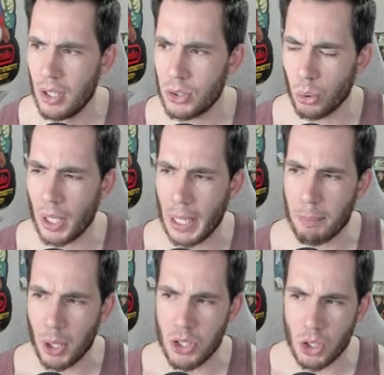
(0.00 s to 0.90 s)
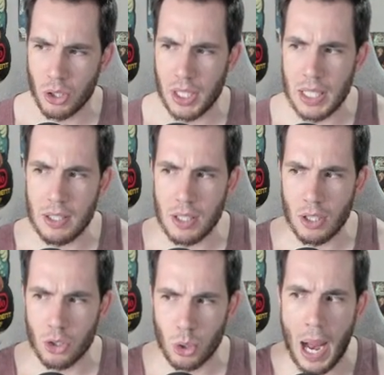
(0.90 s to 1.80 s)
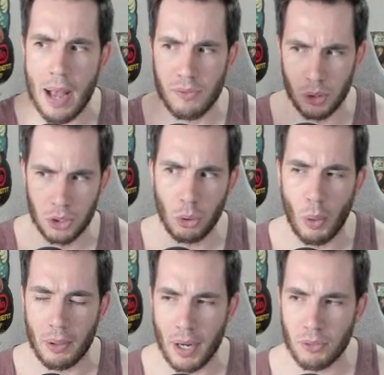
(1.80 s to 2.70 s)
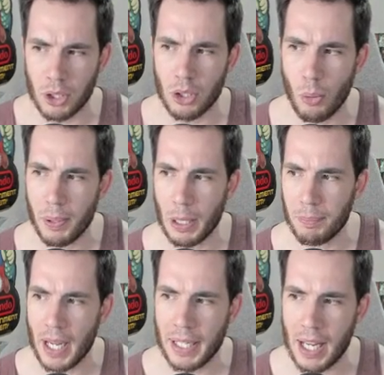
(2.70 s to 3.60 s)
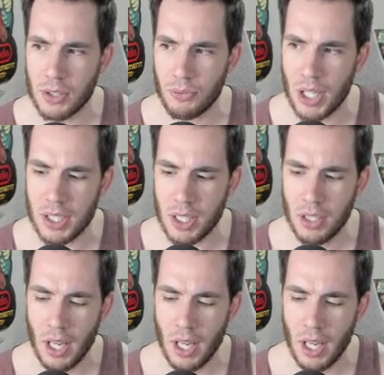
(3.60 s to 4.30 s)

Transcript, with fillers: So like I'm pretty sure he traveled to wherever to go pick up that Castlevania Fair